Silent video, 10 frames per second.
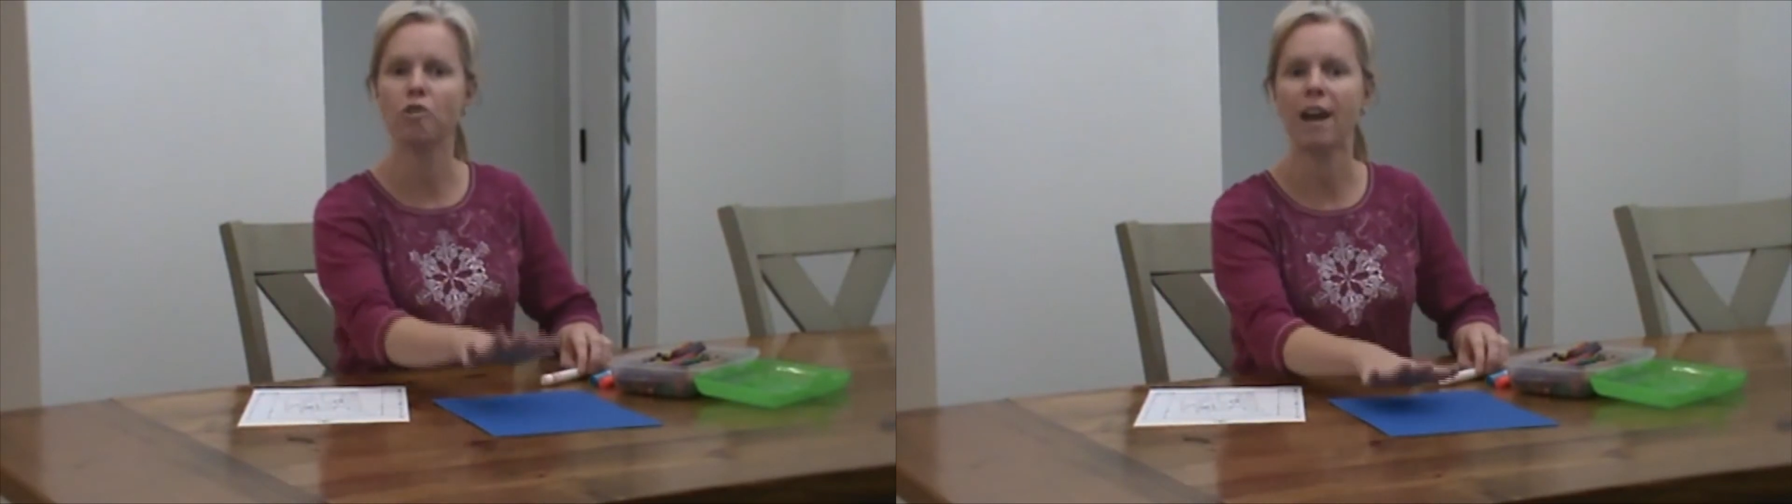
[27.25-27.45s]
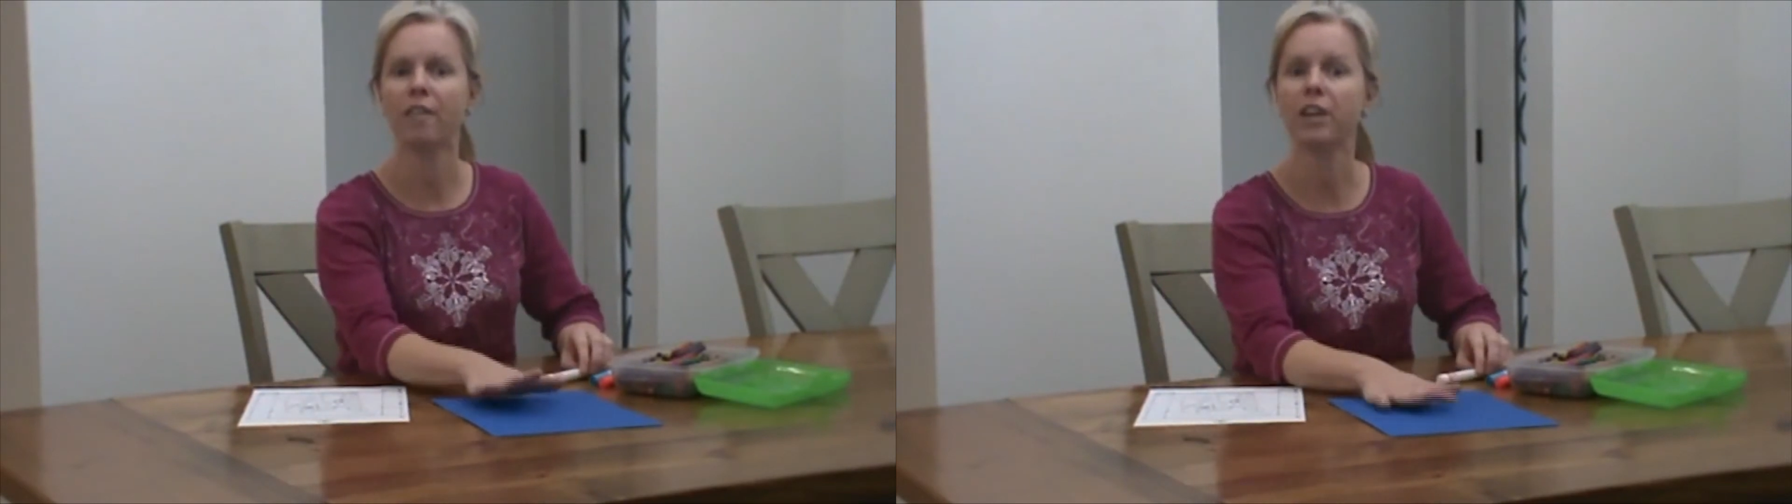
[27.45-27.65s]

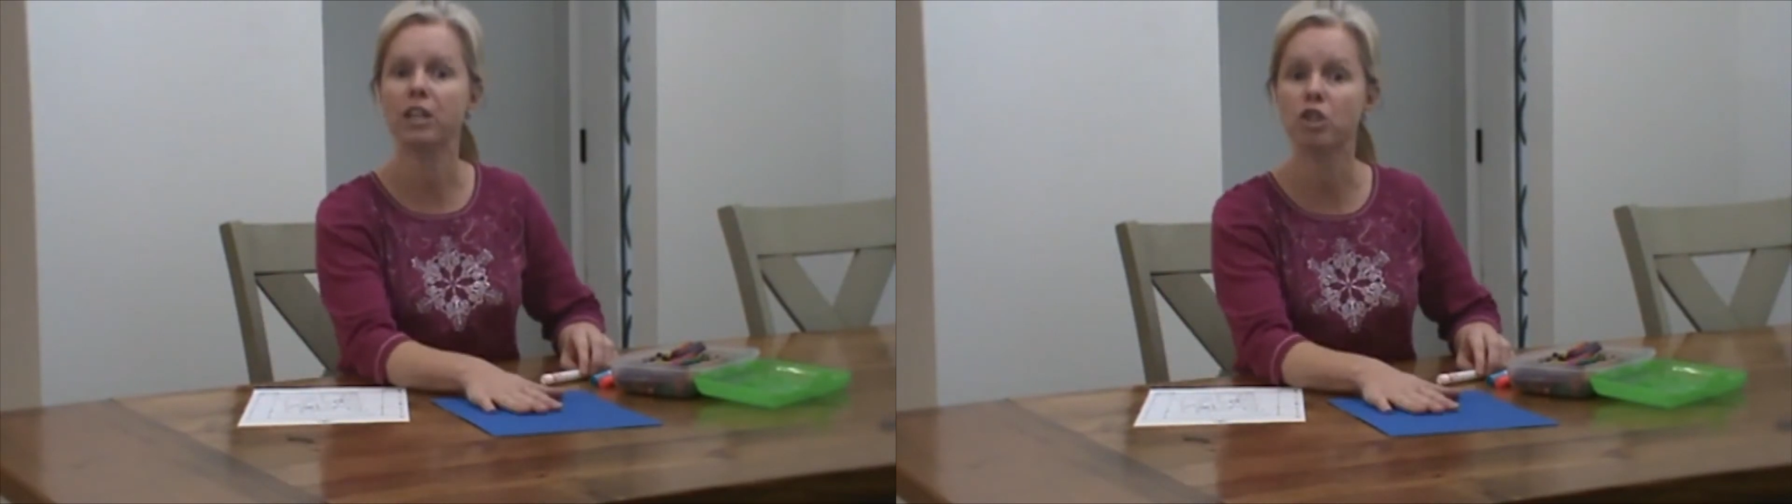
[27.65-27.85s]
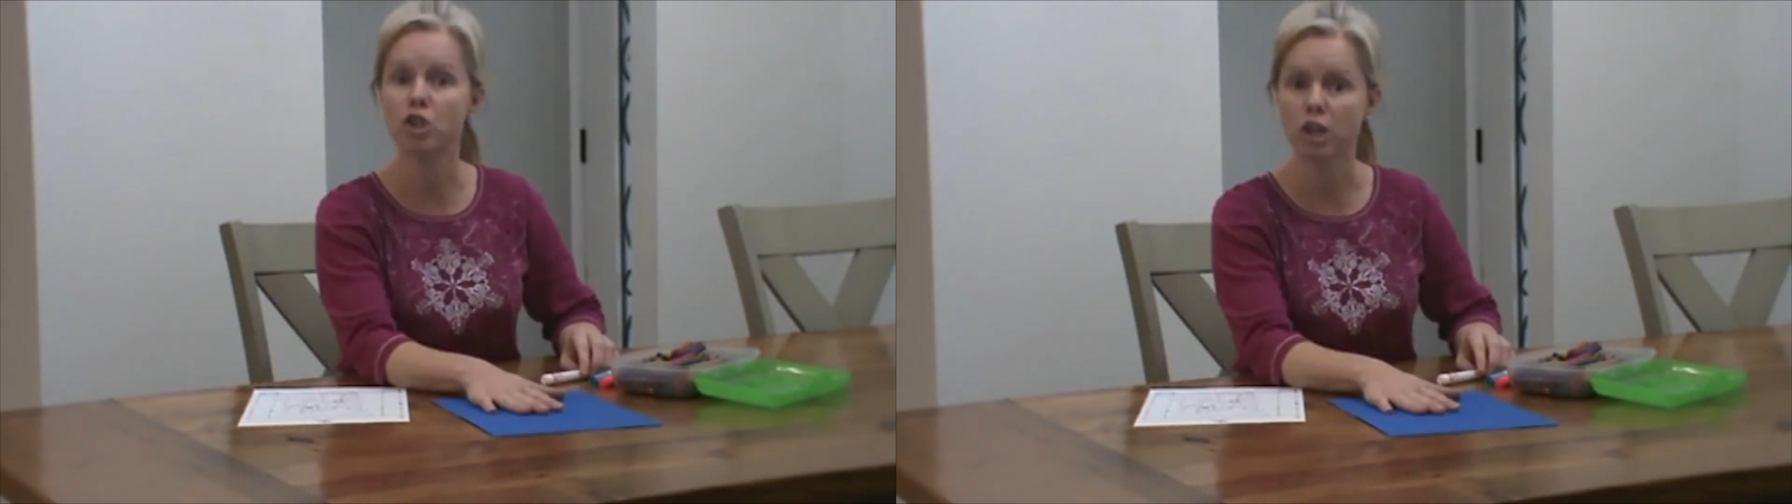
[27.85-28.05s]
write on the
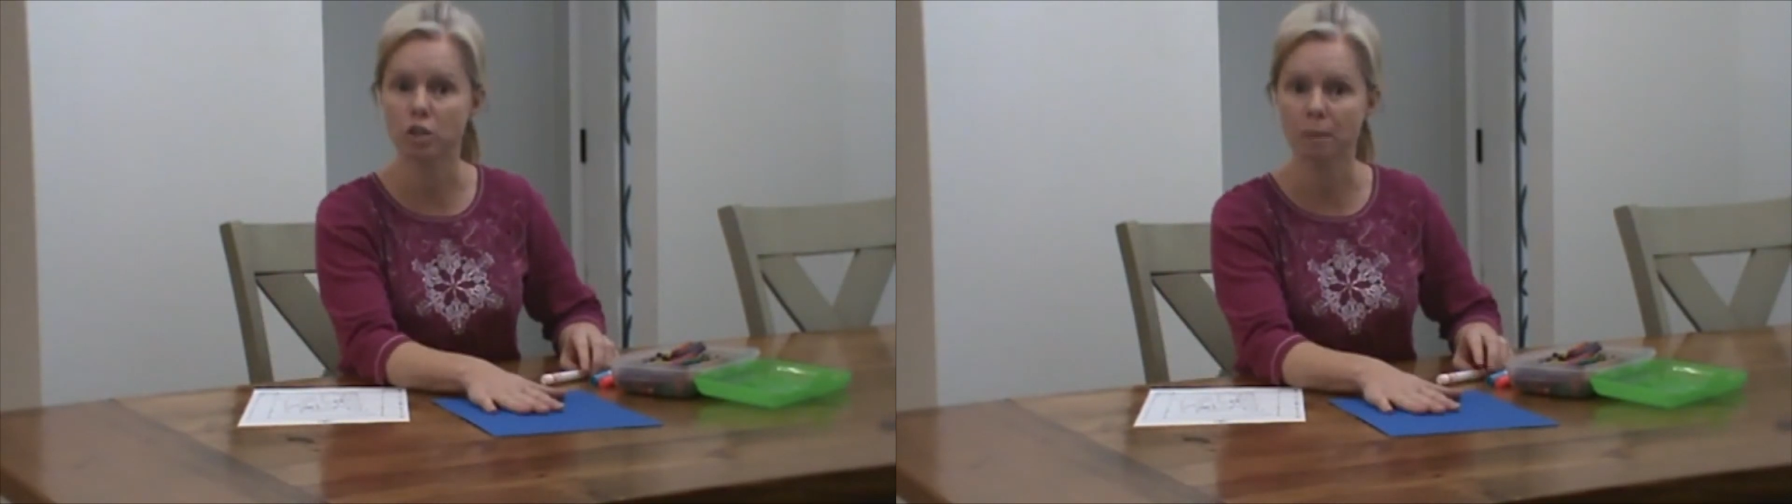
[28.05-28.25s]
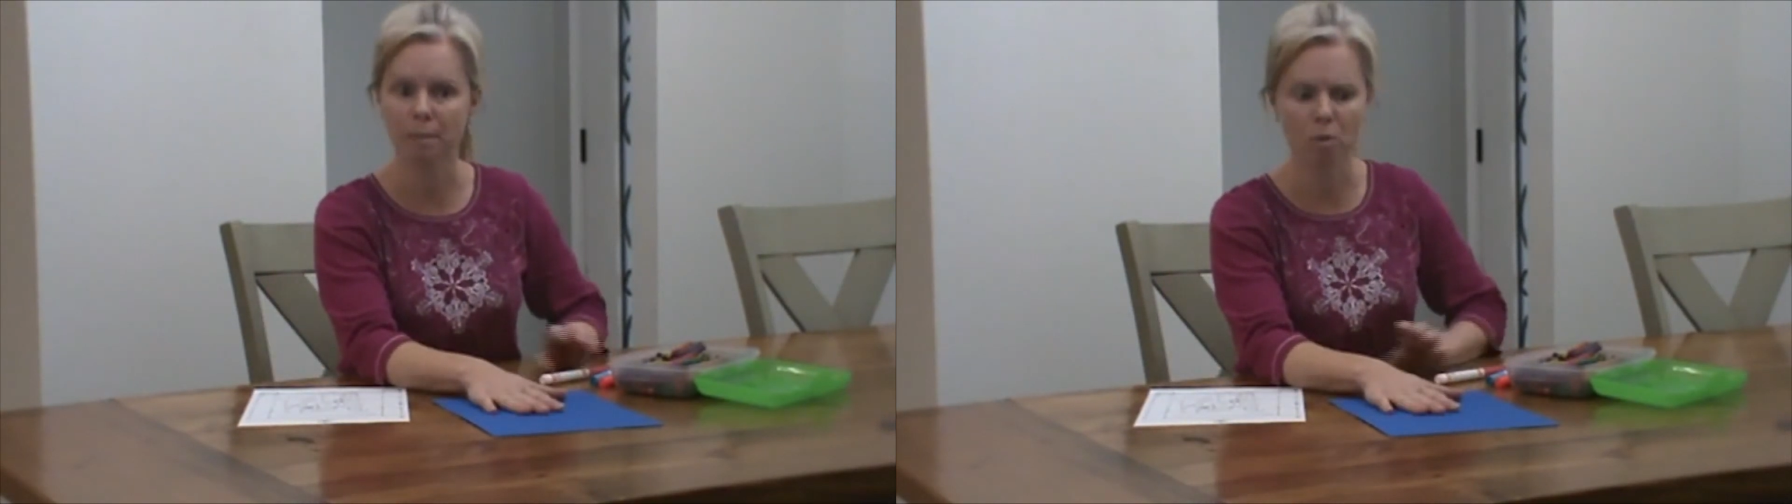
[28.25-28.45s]
construction
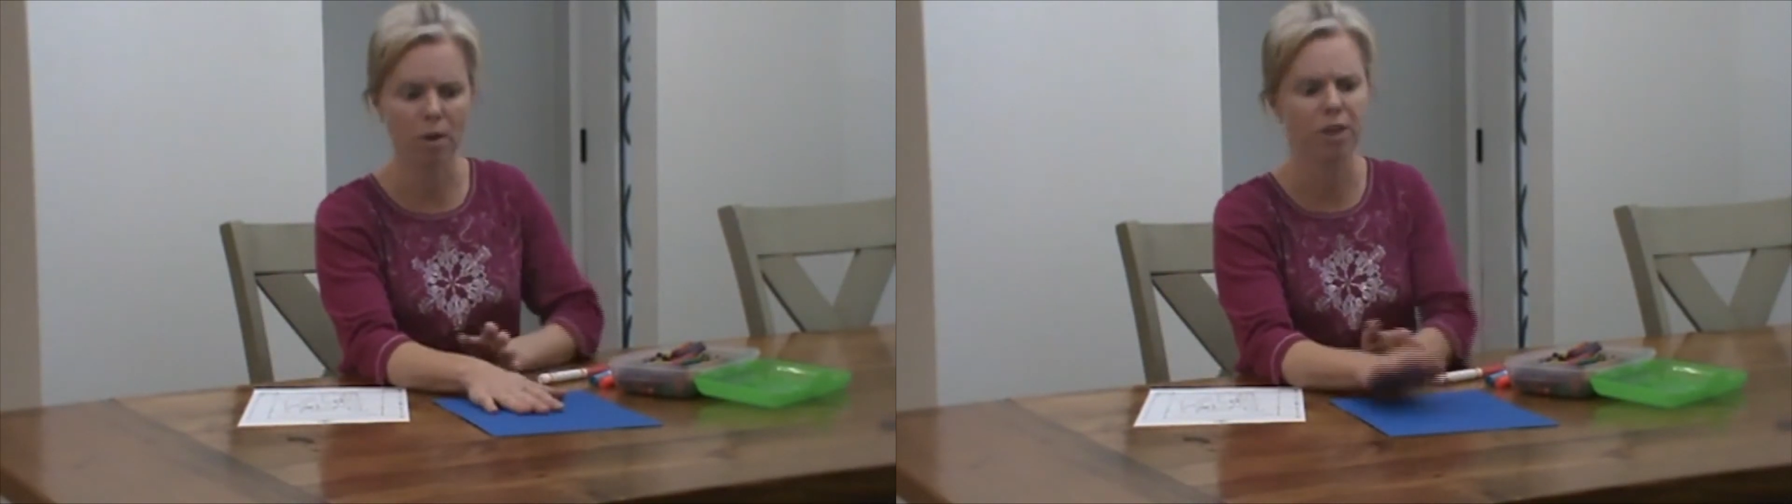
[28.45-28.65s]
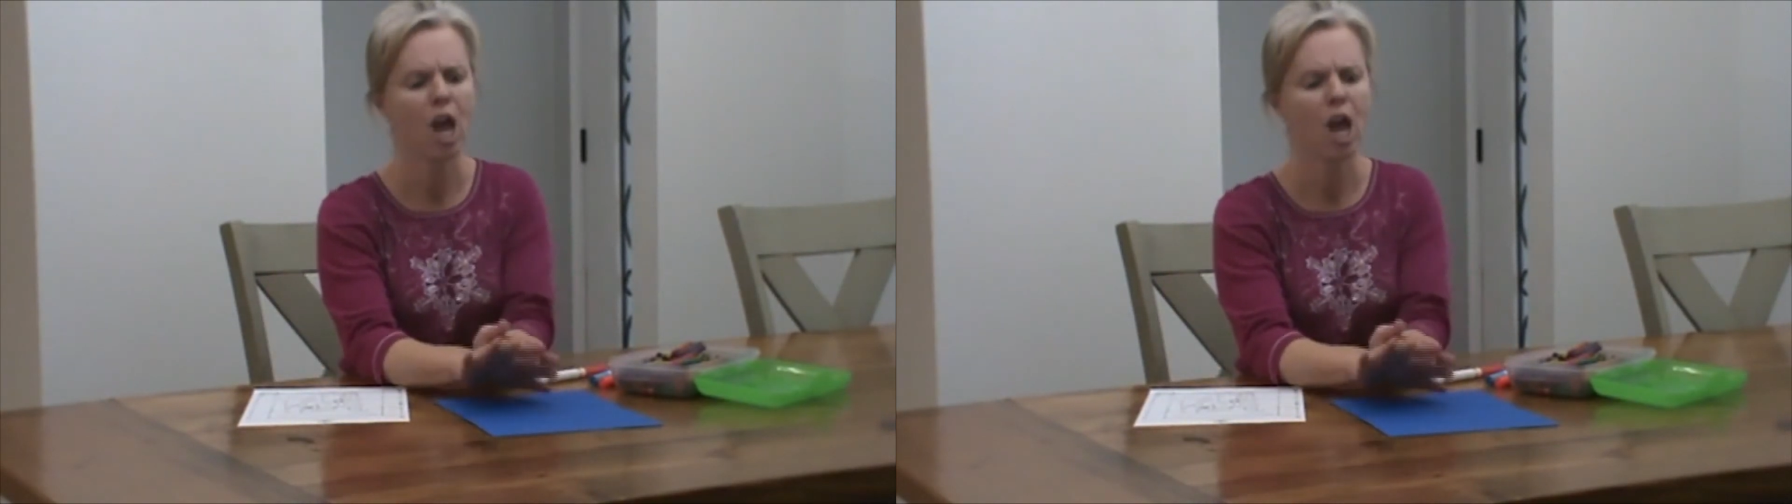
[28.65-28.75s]
paper with.